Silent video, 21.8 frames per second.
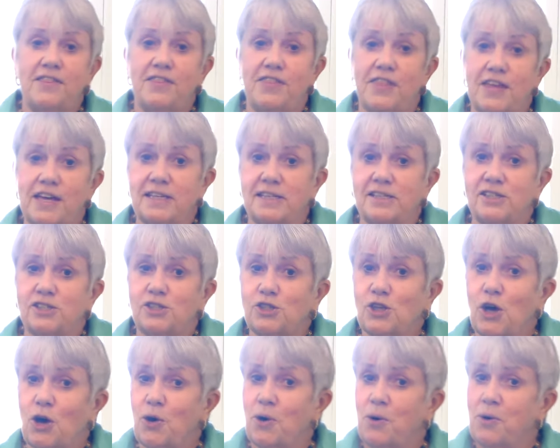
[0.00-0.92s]

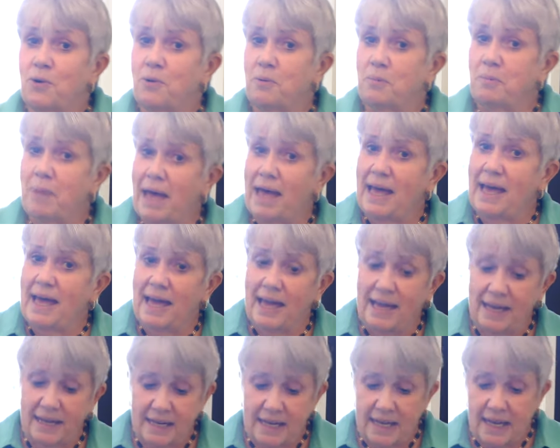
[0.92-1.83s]
This old
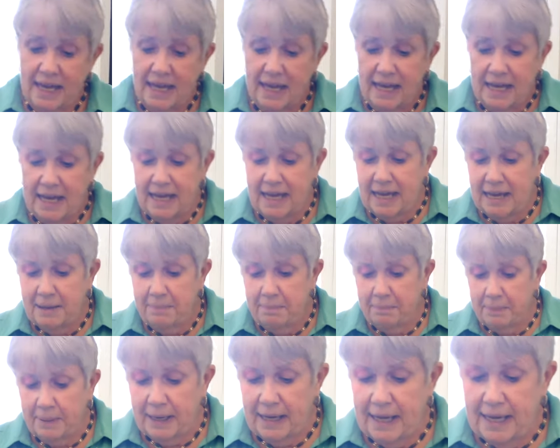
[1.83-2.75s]
man, he
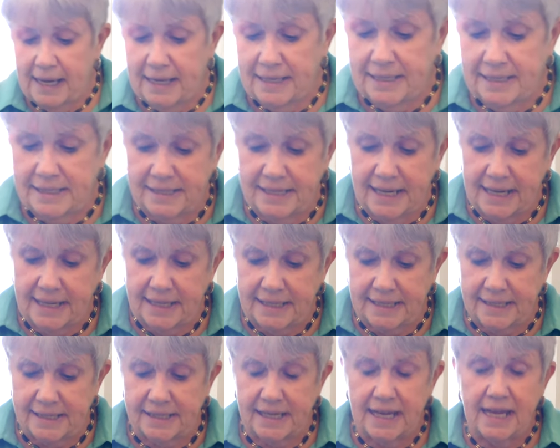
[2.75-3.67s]
played
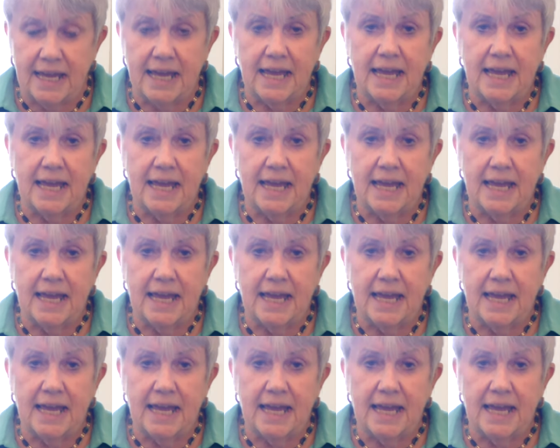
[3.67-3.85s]
six.